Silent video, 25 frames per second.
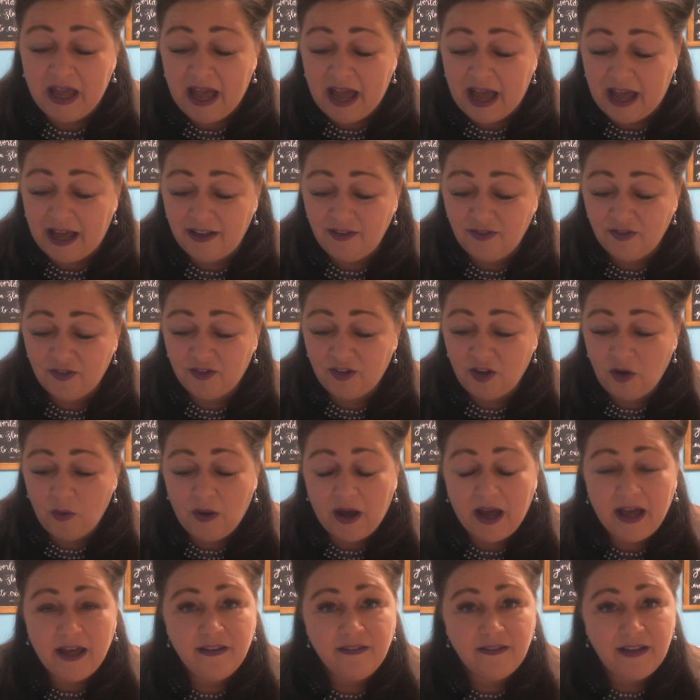And so
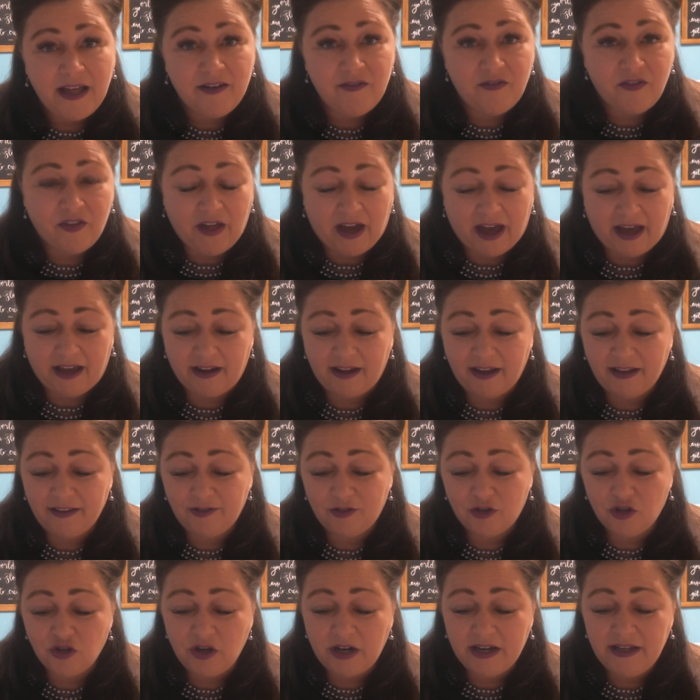I love that
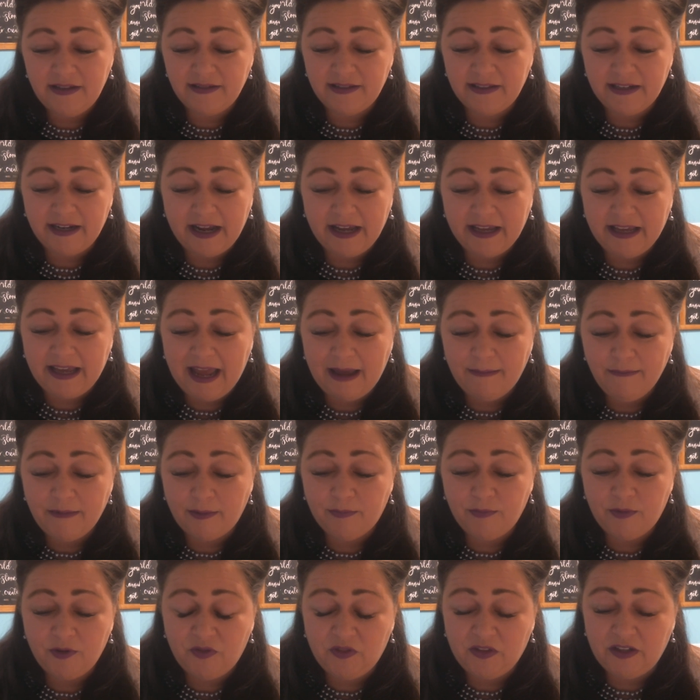because Trace and I came
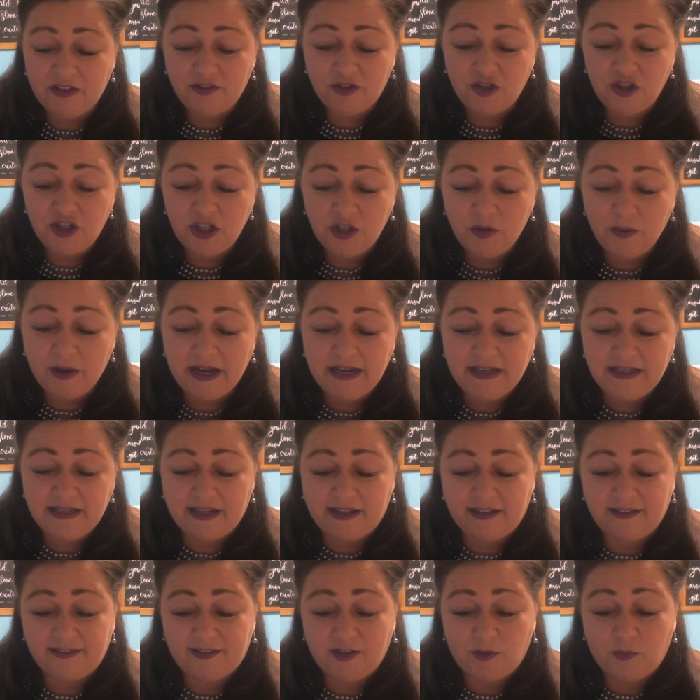up with these two
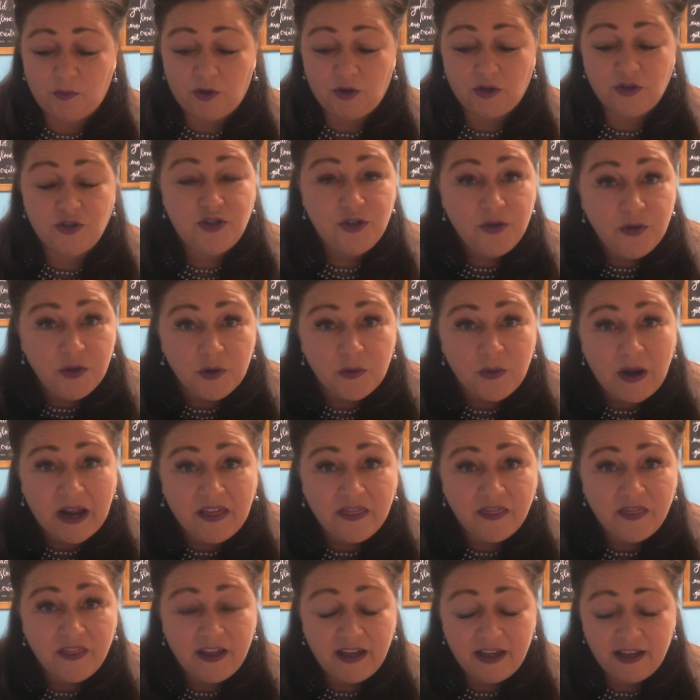ideas that were do the
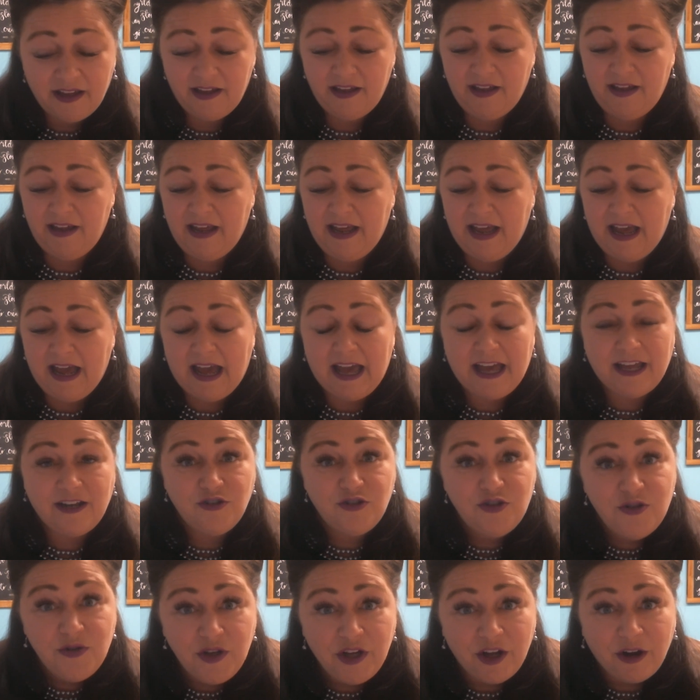right thing and
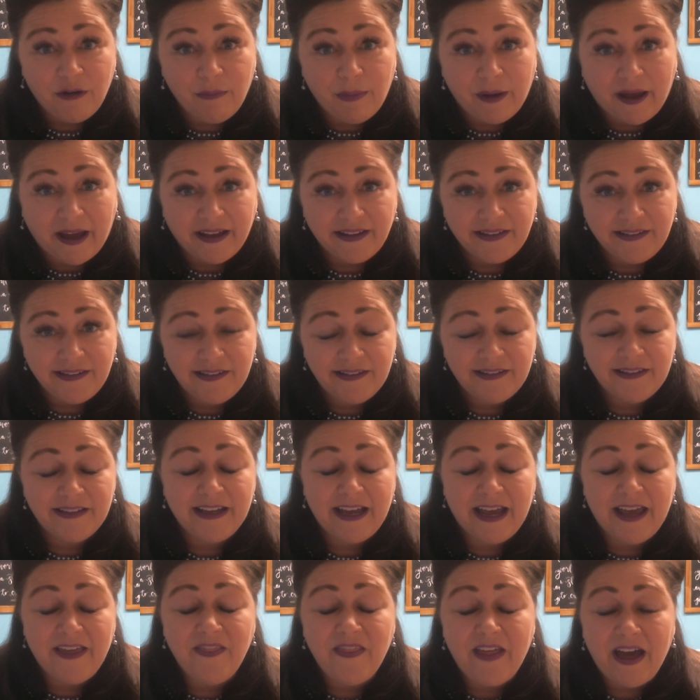do your best.
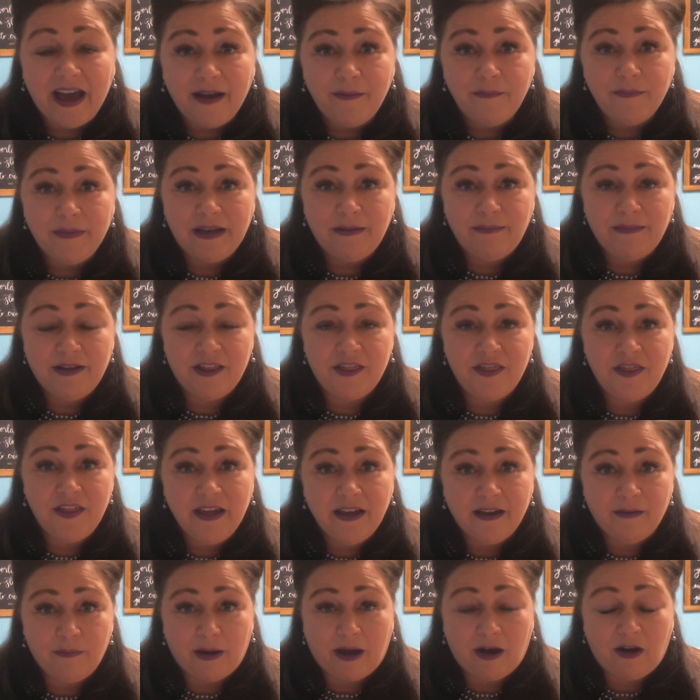And that made me
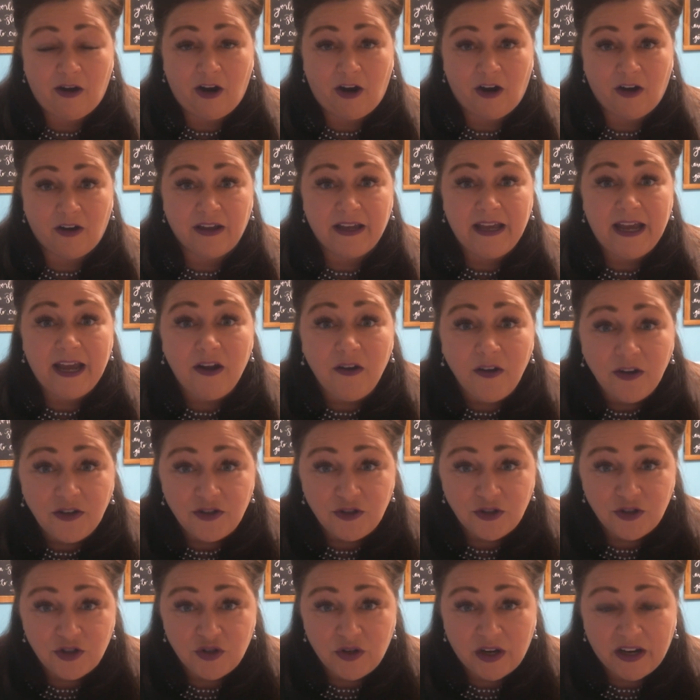think about our
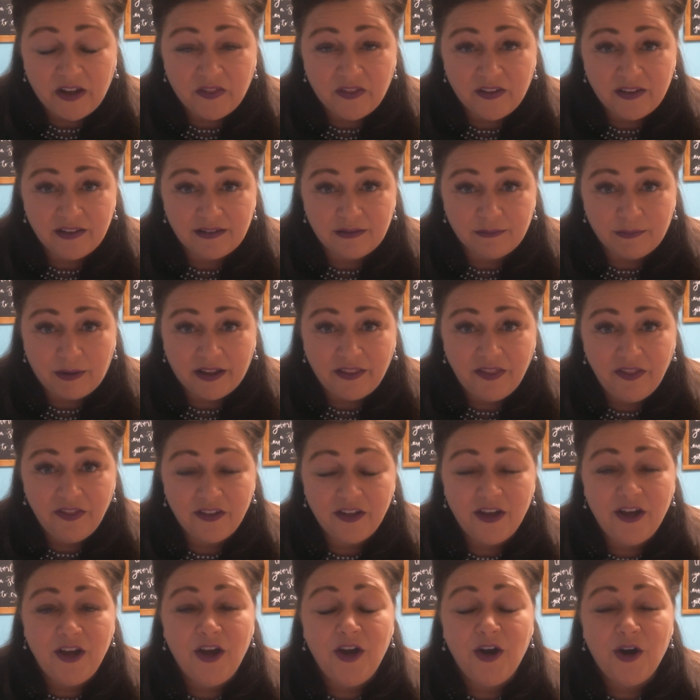character trait this month,
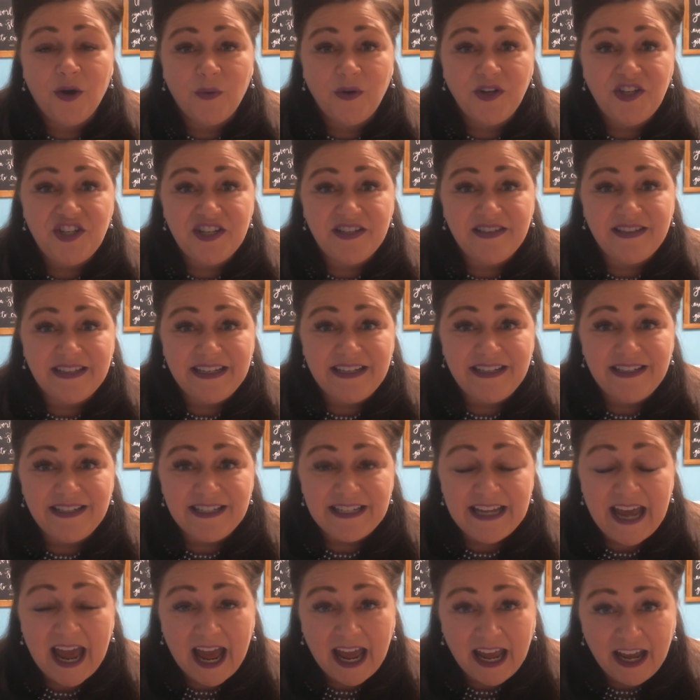which is
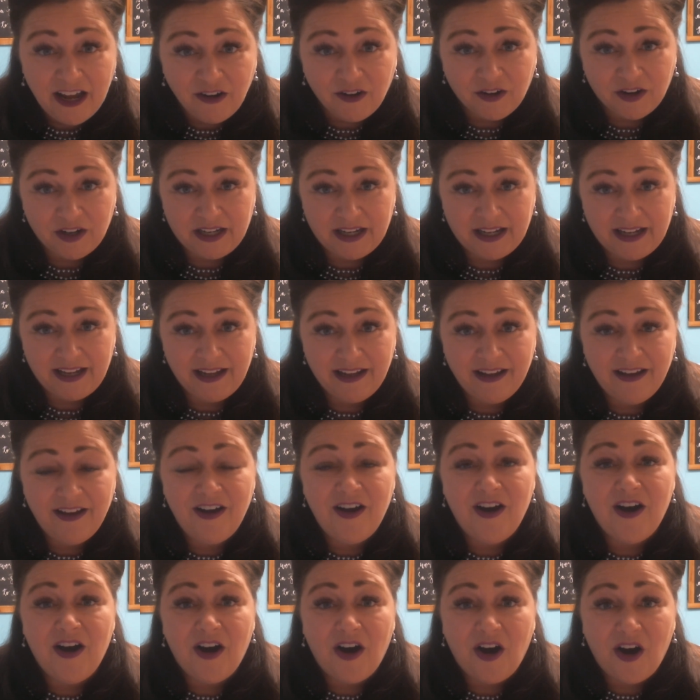integrity,
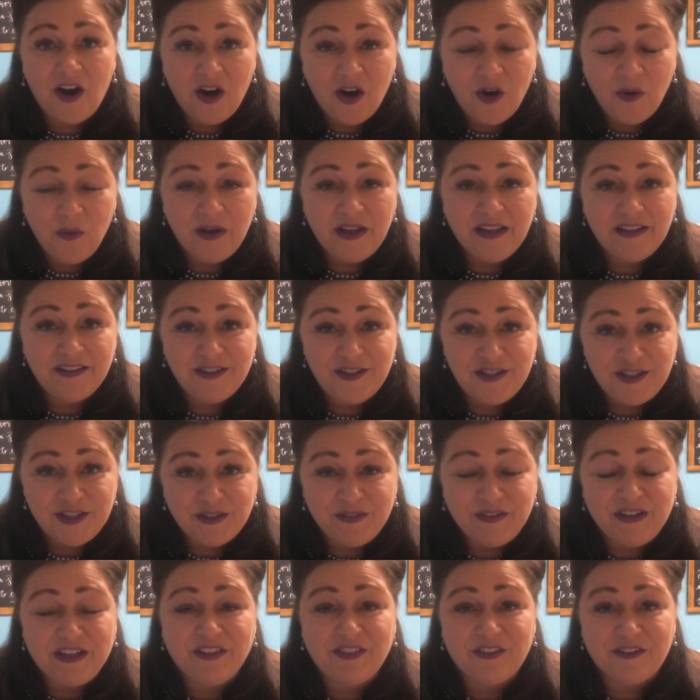always
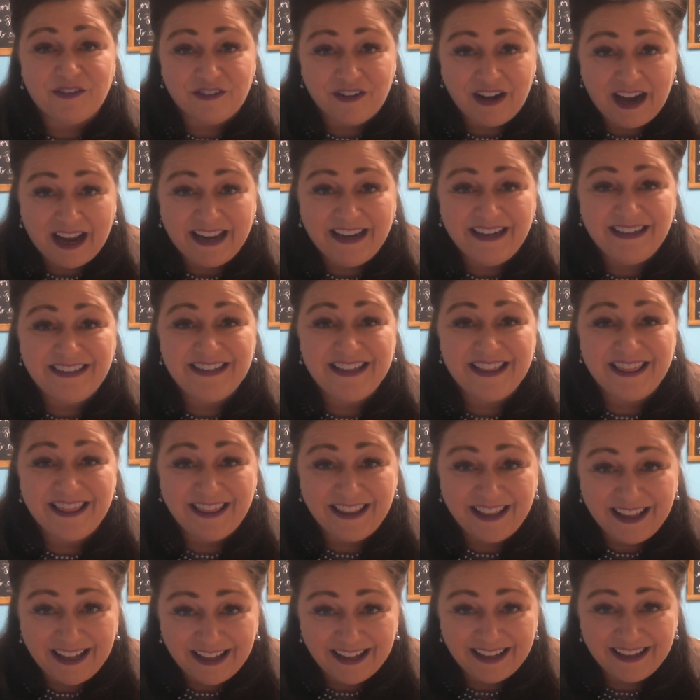doing the right
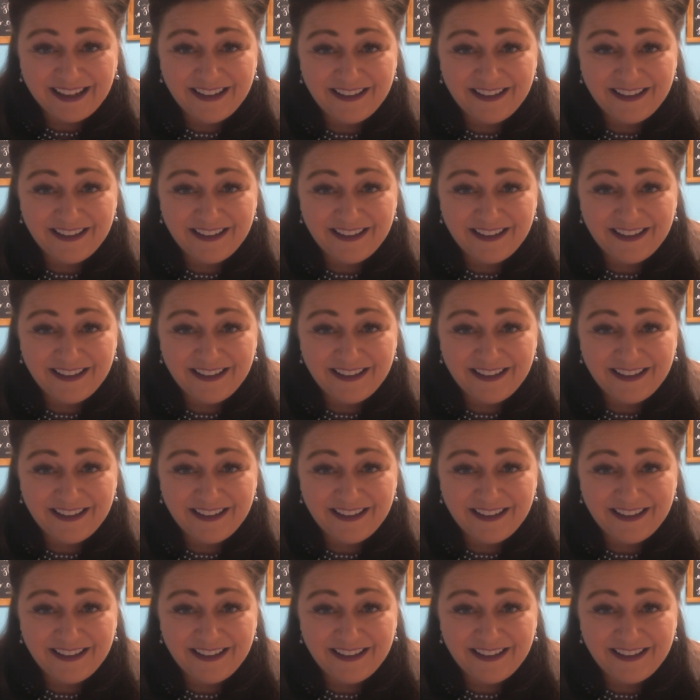thing.